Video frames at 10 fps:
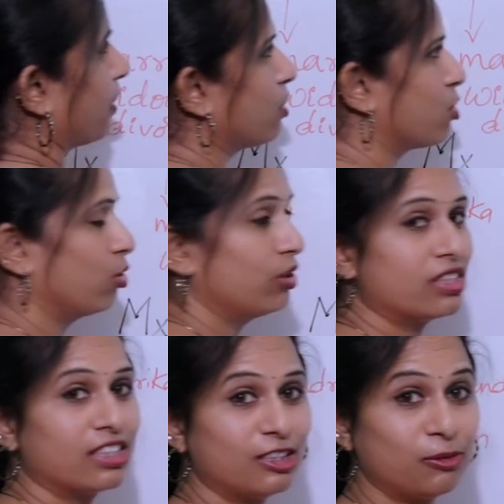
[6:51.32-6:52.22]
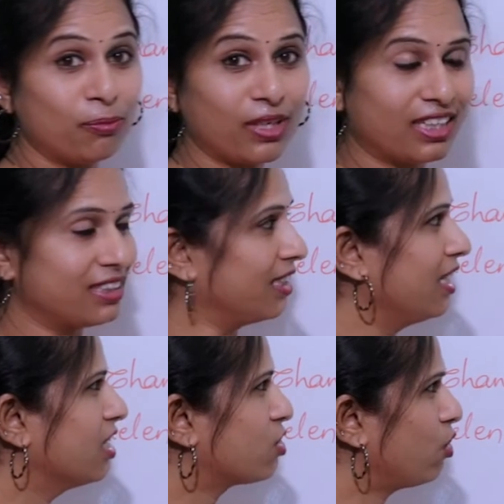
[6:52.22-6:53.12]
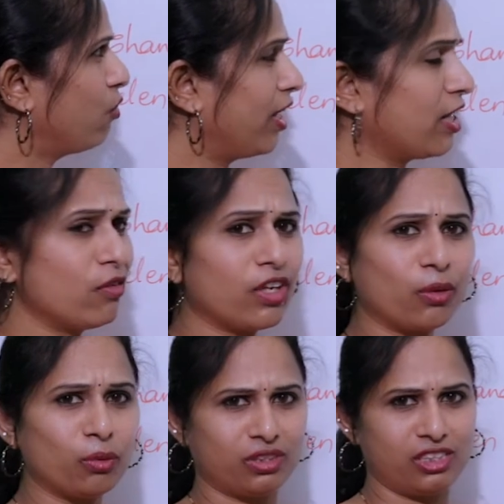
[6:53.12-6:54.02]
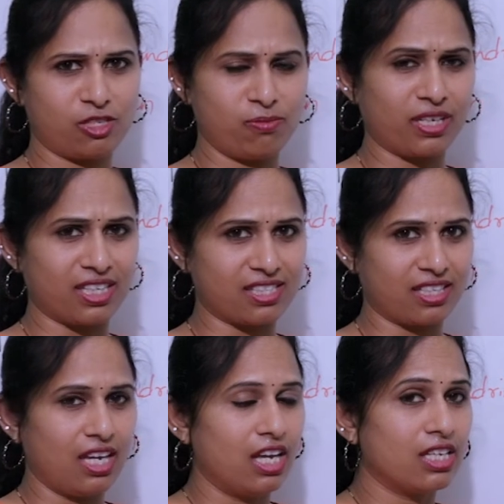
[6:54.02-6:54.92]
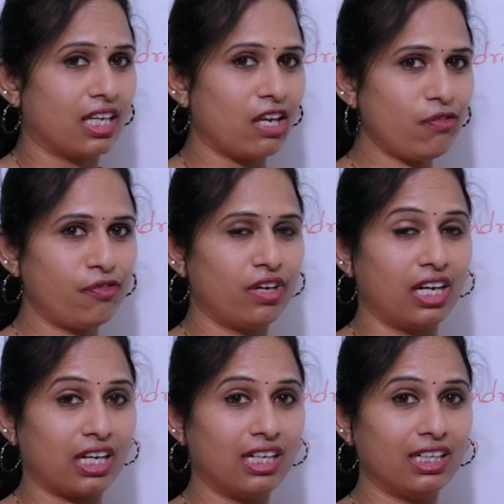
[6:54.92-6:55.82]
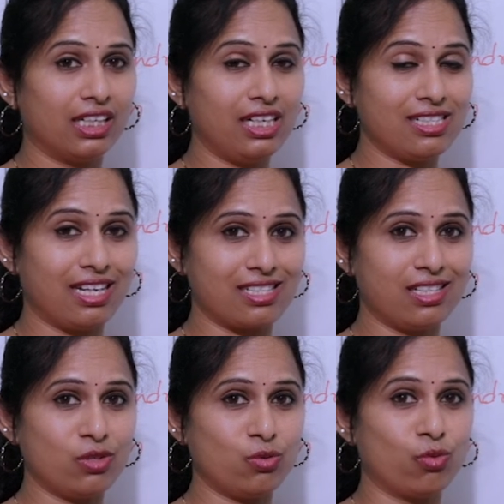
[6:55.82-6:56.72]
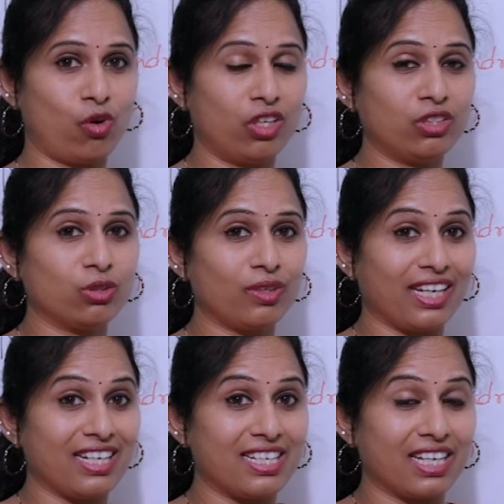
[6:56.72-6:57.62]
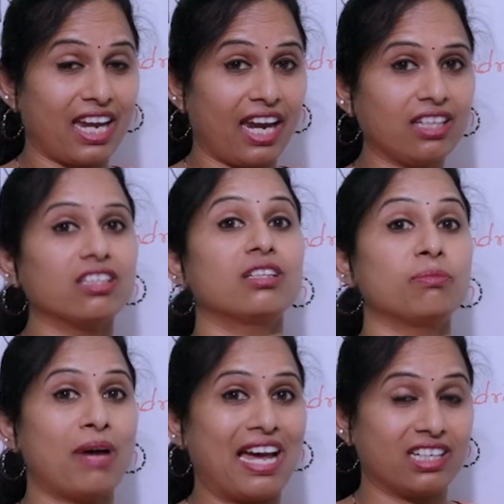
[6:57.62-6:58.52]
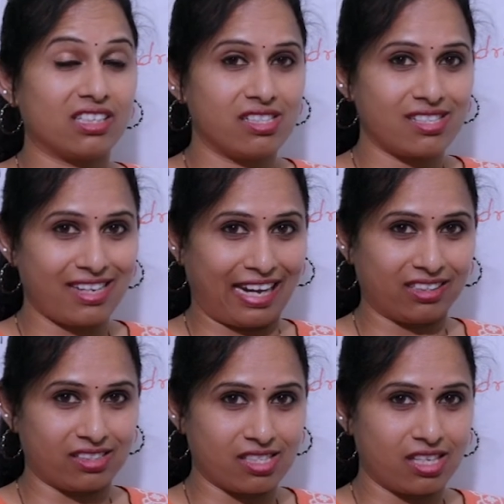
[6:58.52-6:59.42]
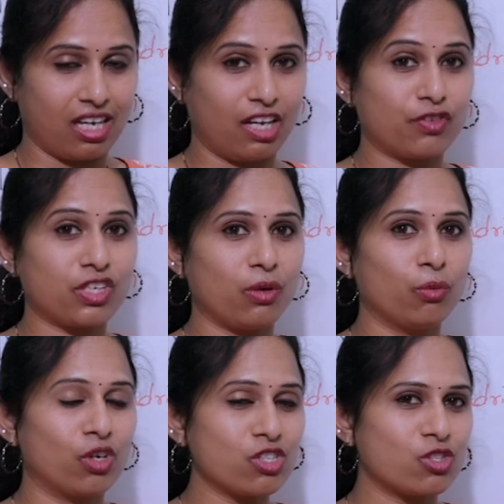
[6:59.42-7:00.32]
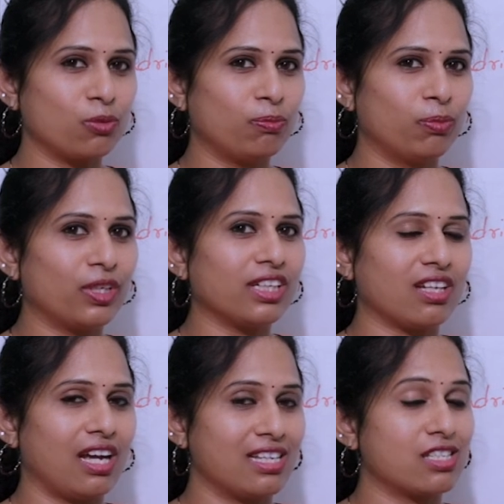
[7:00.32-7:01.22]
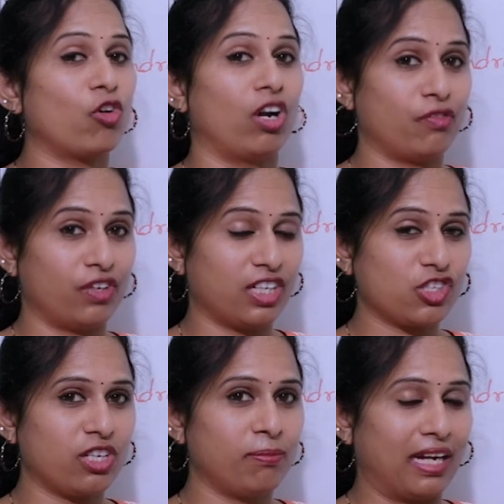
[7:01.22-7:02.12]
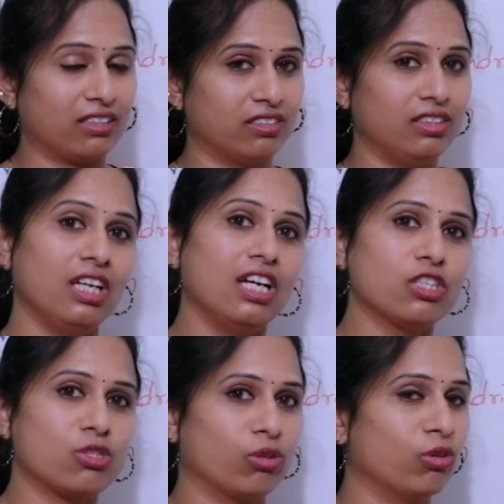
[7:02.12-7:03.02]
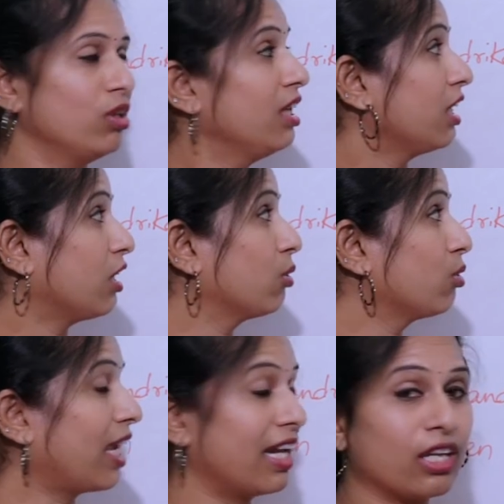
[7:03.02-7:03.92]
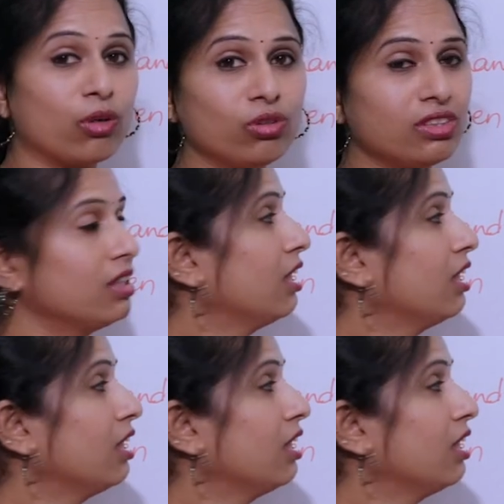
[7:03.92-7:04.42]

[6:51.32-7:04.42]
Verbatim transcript: So this is Ms. So when do we use this Ms? if a girl doesn't want to indicate her marital status, if she wants to put it as a confidential matter, so you can use